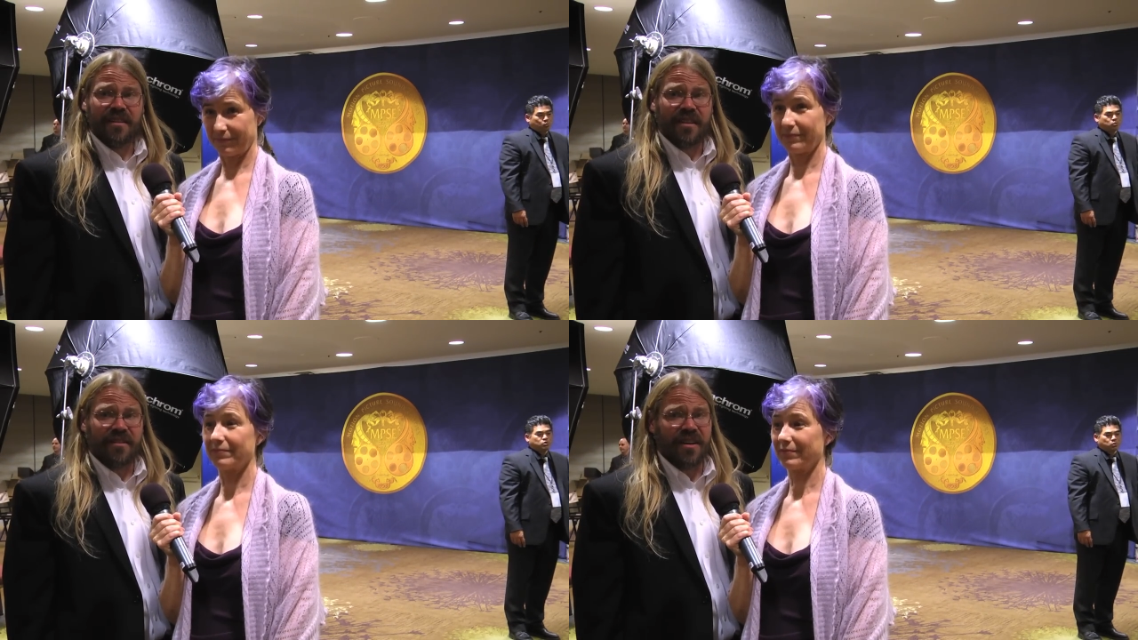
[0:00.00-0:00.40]

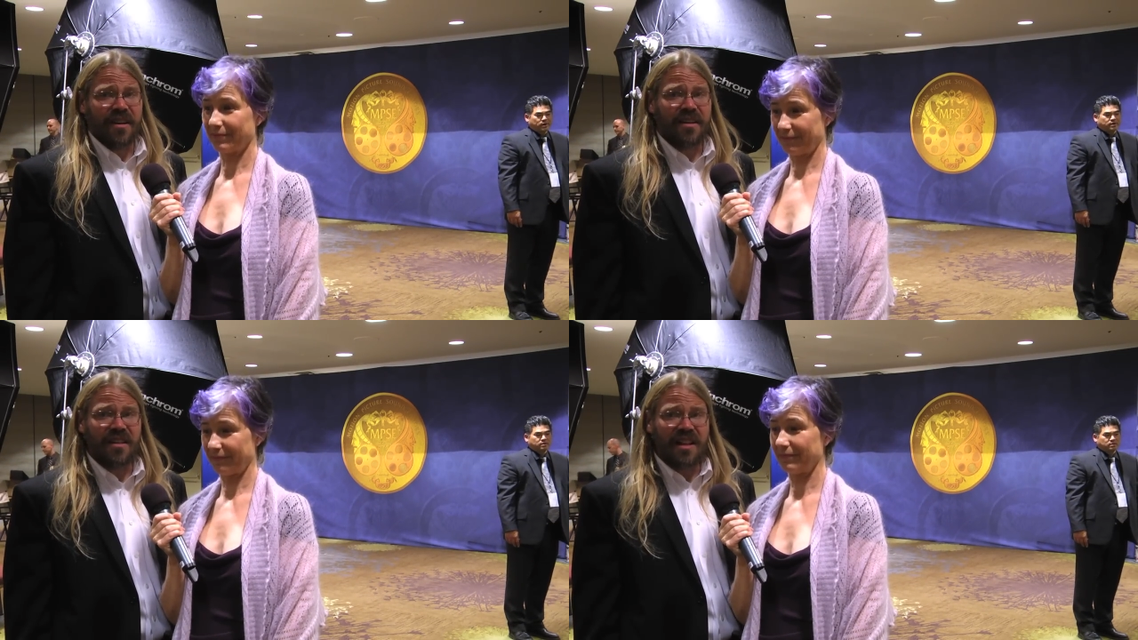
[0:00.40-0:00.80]
Speaker 1: They've
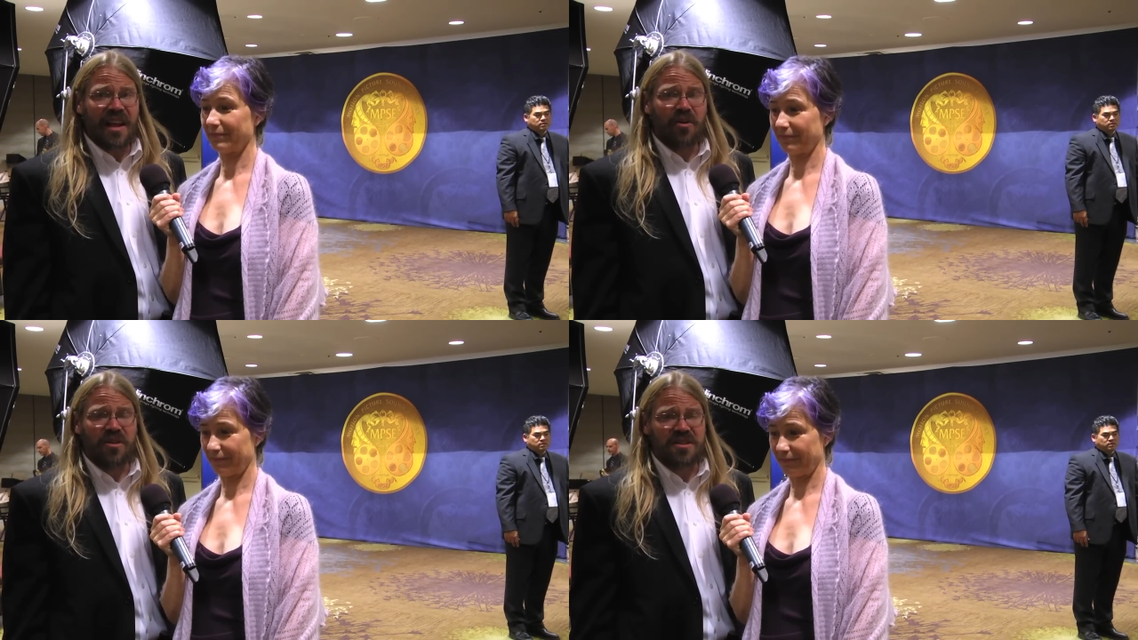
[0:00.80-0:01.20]
had
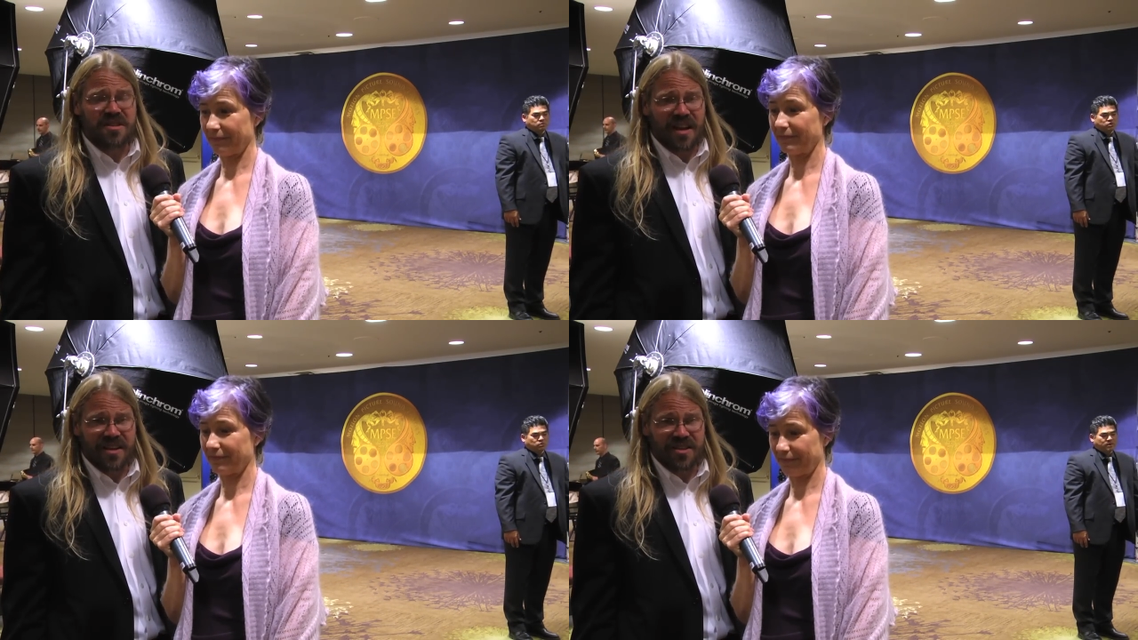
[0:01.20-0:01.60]

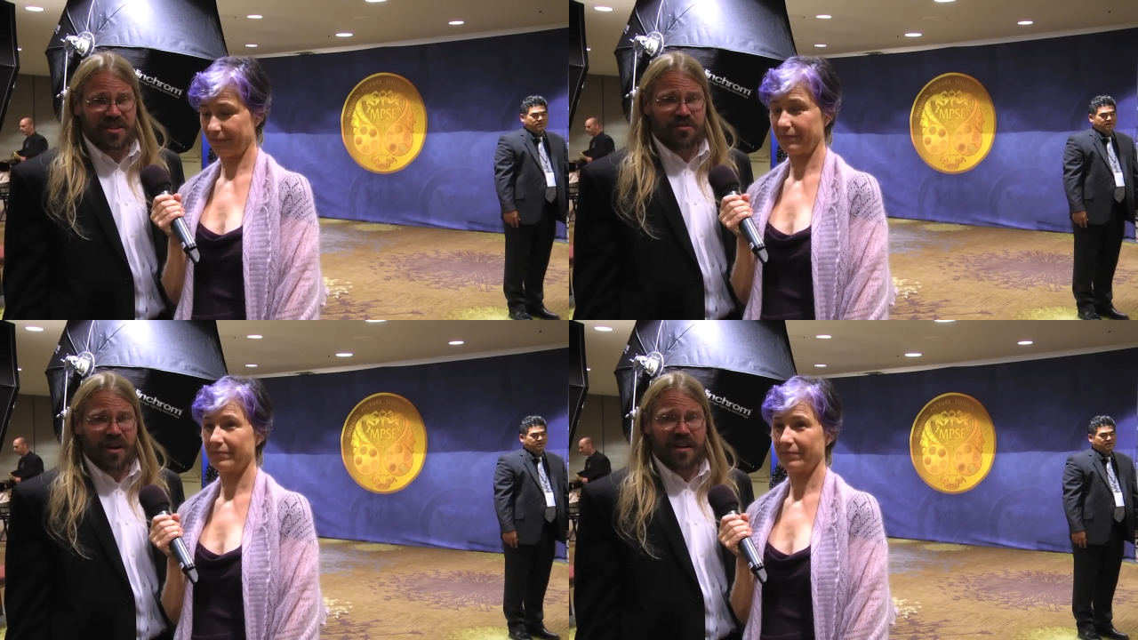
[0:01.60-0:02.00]
linguists
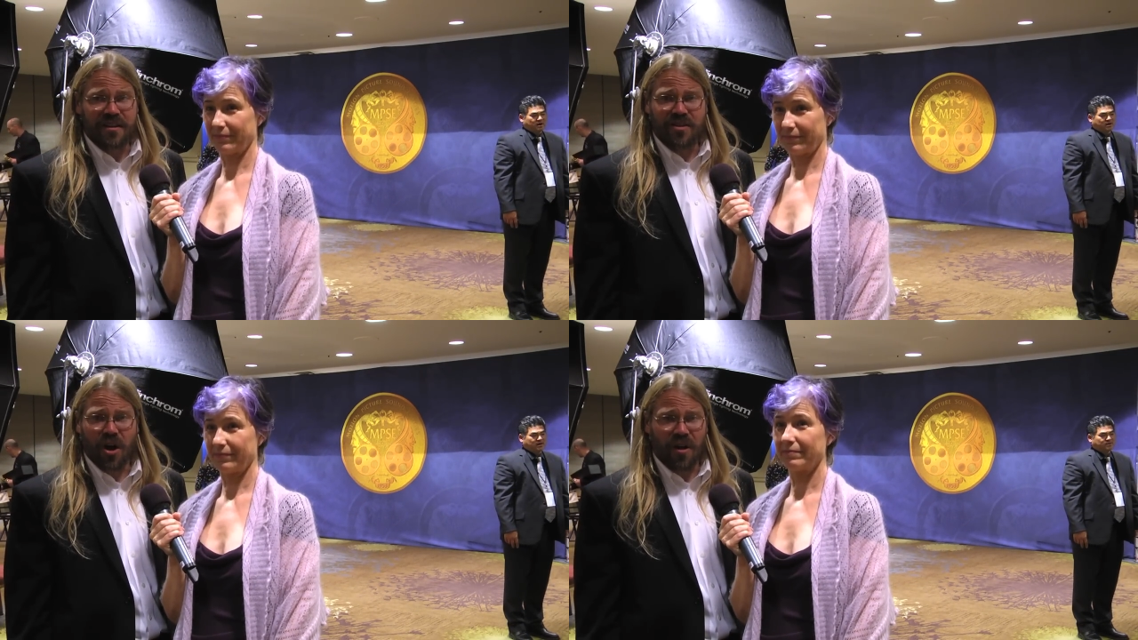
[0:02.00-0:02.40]
actually
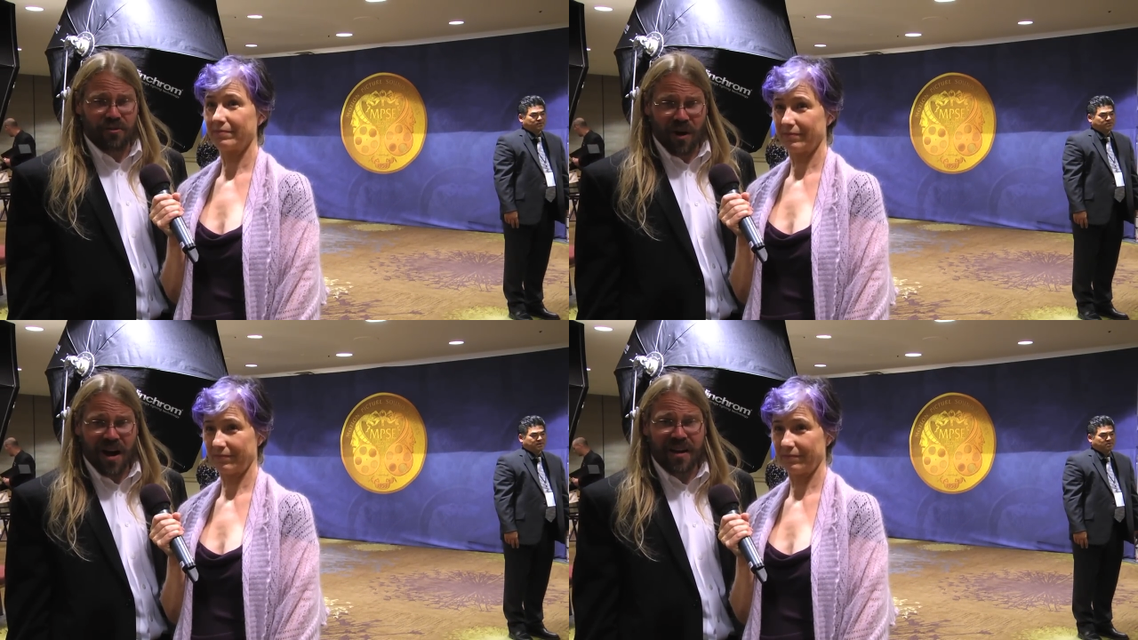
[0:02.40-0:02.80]
write
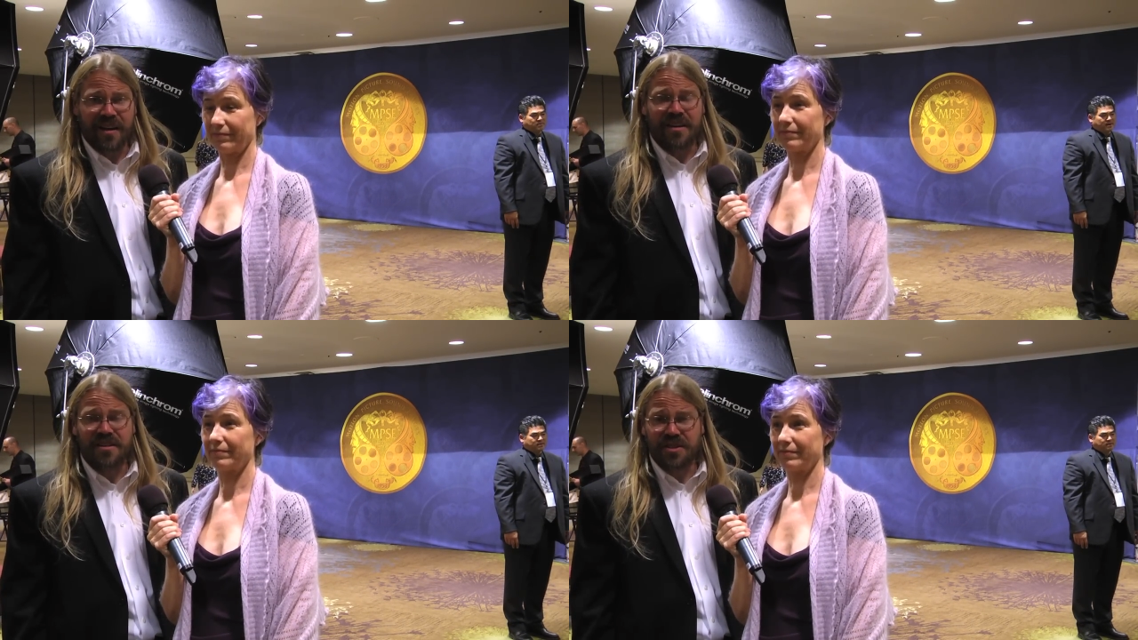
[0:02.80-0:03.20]

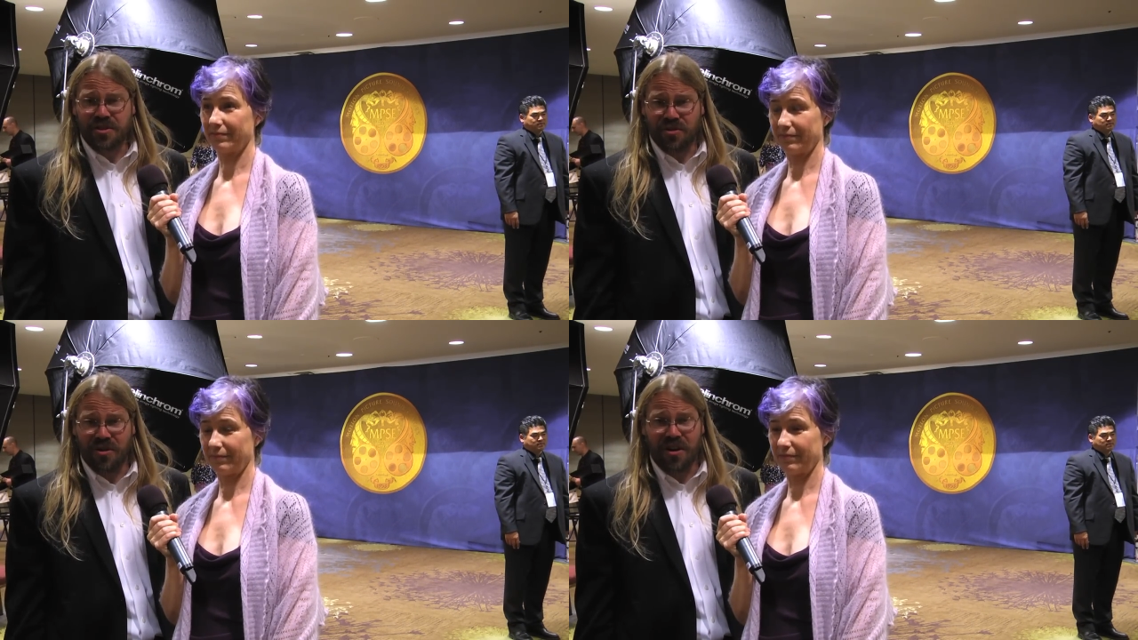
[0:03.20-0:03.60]
Dothraki,
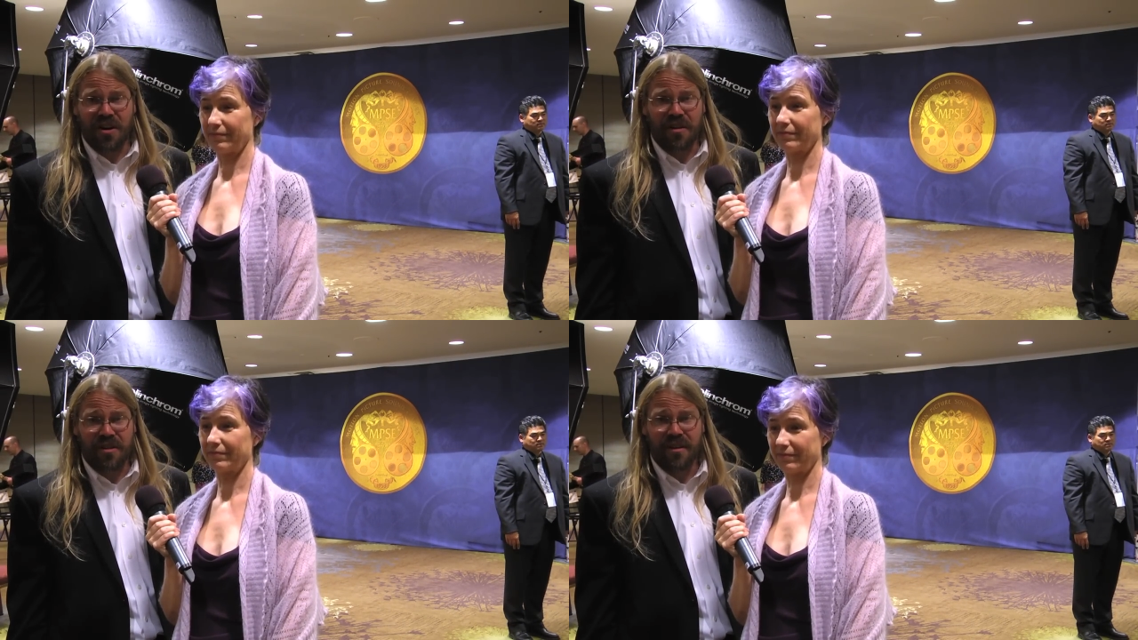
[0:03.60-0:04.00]

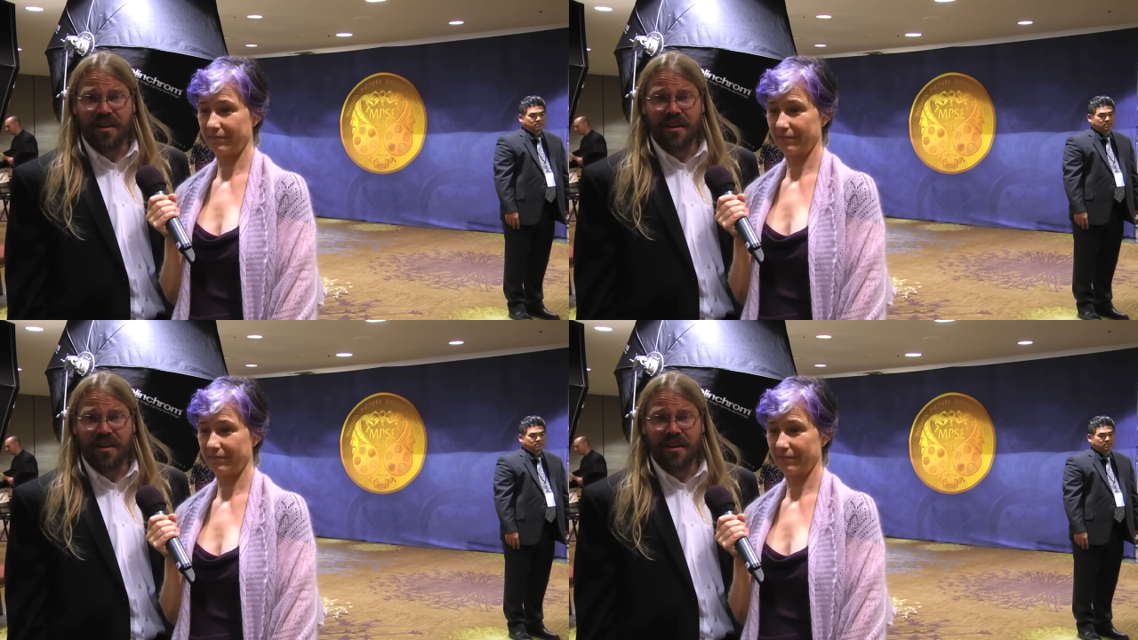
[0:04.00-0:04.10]
Scrauth,